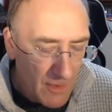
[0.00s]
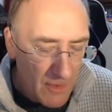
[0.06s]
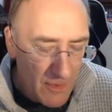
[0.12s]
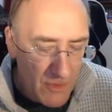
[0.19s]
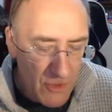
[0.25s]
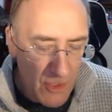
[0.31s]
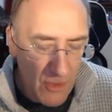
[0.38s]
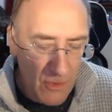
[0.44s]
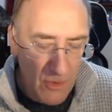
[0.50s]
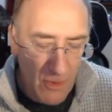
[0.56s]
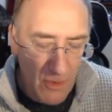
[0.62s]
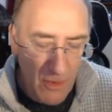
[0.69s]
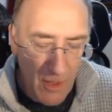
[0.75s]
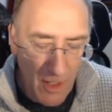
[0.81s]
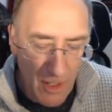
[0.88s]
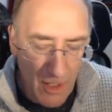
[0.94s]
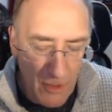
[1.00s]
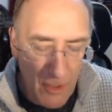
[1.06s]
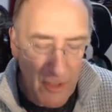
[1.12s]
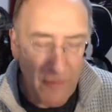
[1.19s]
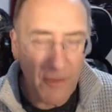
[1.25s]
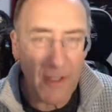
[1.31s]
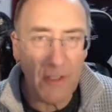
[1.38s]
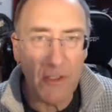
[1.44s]
So a lot
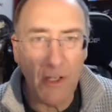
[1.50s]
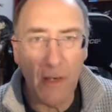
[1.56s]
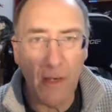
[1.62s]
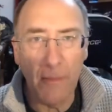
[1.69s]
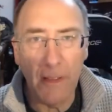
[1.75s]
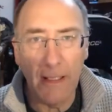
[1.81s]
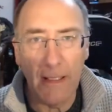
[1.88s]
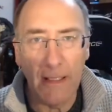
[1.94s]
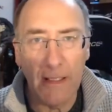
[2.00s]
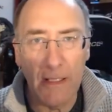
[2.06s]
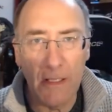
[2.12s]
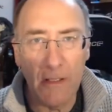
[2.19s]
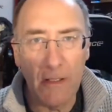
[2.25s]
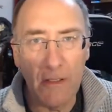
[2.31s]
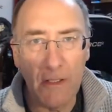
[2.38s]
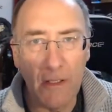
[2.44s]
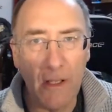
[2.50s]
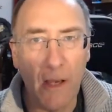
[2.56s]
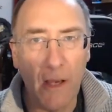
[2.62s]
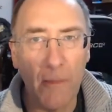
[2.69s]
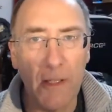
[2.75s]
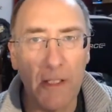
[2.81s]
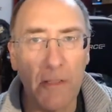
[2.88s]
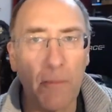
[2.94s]
of things are beginning to
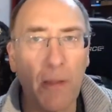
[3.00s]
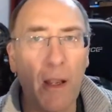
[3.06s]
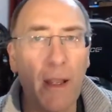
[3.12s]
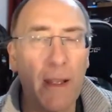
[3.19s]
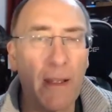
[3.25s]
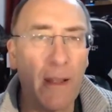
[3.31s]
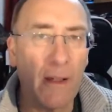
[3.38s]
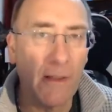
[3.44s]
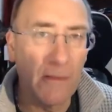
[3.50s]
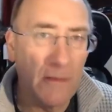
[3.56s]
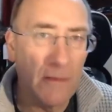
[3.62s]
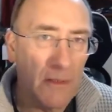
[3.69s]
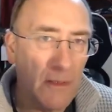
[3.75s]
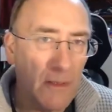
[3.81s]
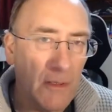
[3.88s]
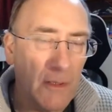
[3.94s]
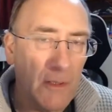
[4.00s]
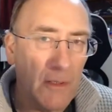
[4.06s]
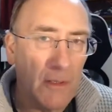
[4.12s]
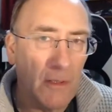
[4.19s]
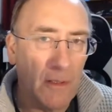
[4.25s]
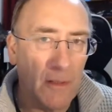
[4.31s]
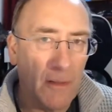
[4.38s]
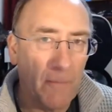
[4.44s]
come into play now,
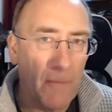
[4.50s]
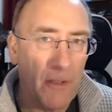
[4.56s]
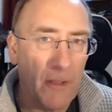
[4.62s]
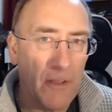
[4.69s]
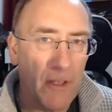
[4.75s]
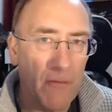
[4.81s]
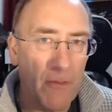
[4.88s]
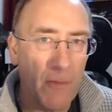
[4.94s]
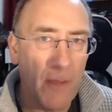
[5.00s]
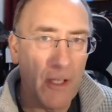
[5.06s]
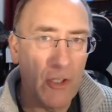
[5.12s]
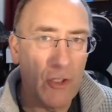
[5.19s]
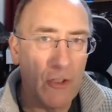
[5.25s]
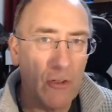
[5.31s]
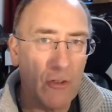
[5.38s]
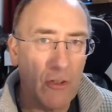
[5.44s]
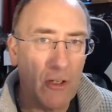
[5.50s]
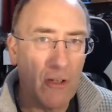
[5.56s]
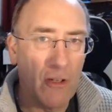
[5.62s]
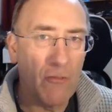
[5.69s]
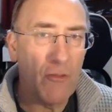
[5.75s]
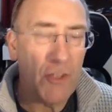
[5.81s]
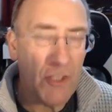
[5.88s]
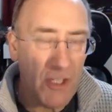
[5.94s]
and the information that
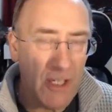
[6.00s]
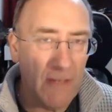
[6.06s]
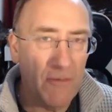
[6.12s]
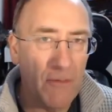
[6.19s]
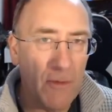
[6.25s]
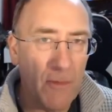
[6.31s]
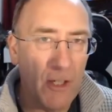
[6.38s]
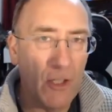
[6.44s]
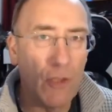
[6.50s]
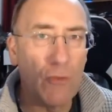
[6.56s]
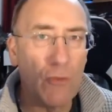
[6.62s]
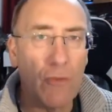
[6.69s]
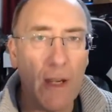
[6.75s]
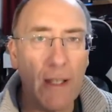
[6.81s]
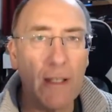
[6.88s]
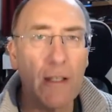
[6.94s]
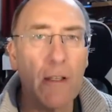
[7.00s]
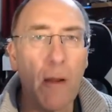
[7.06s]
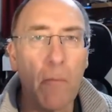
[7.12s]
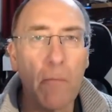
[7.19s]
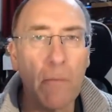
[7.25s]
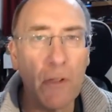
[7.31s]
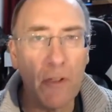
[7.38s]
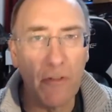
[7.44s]
I've received from a great
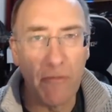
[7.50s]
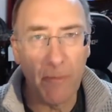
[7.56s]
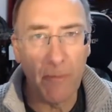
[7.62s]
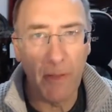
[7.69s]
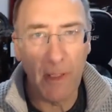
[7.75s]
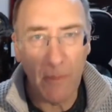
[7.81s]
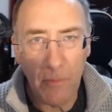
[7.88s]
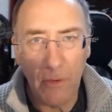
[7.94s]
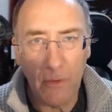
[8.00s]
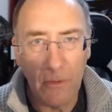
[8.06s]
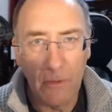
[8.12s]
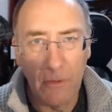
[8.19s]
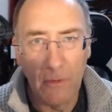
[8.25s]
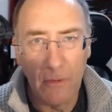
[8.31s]
number of people,